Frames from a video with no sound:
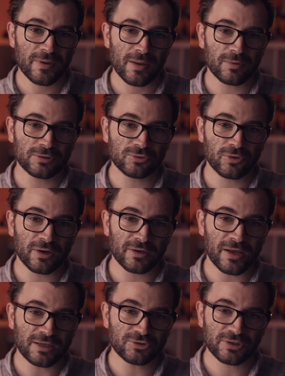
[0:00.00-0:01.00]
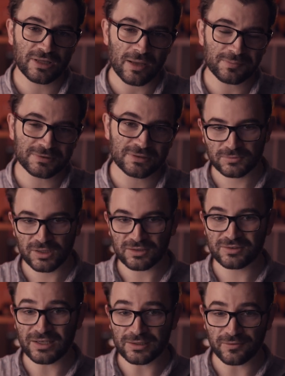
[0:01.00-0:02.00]
be able to run Android apps,
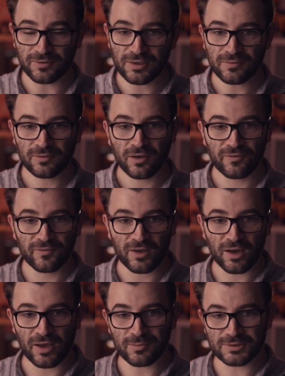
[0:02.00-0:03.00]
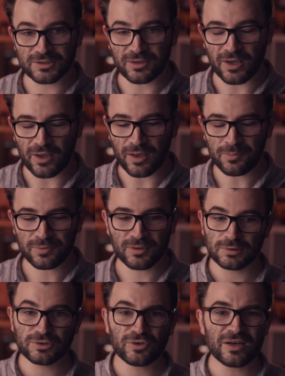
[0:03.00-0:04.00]
not natively via Amazon app,
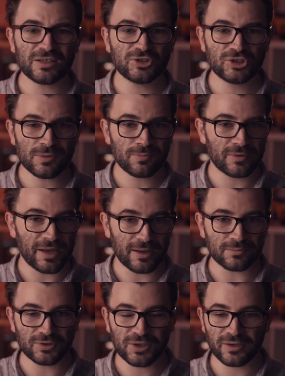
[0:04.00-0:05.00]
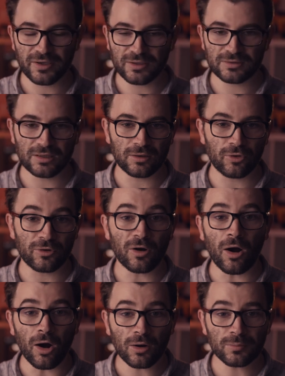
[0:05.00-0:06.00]
but on any chip, AMD, Intel or
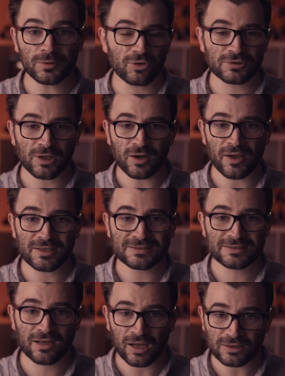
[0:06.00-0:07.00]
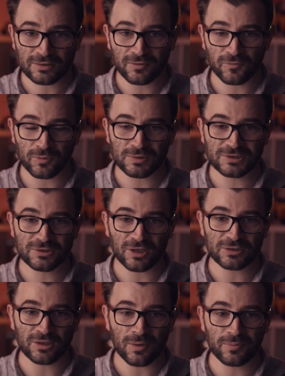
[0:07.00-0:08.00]
ARM. Cortana is cut from the
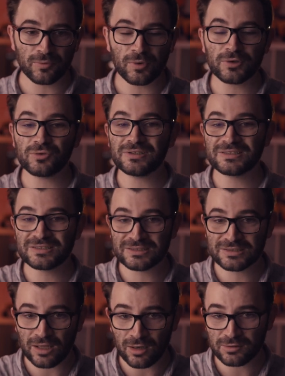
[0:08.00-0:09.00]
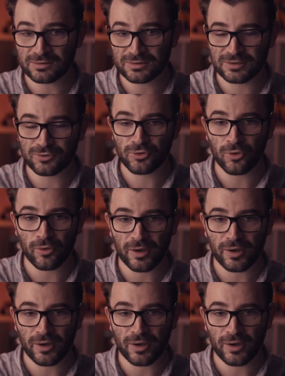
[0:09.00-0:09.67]
startup when you install the new